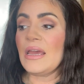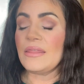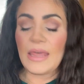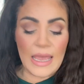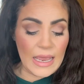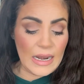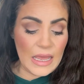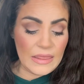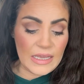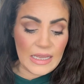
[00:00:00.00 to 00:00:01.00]

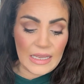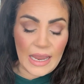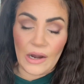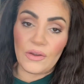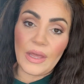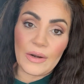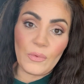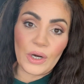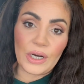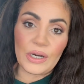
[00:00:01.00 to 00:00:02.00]
Then the airline
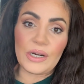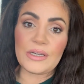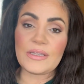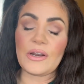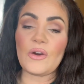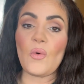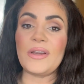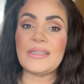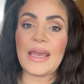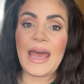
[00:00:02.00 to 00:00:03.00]
workers that are
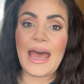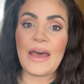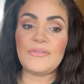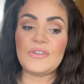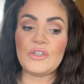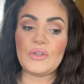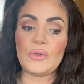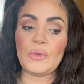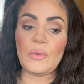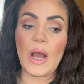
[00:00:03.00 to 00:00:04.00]
going to have
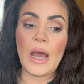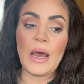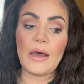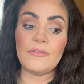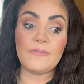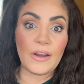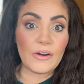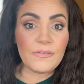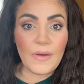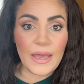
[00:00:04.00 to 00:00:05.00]
to
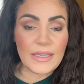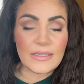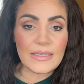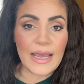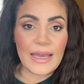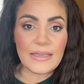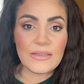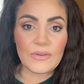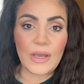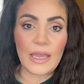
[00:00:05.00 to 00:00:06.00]
verify these
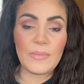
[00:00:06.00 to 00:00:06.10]
tests, okay?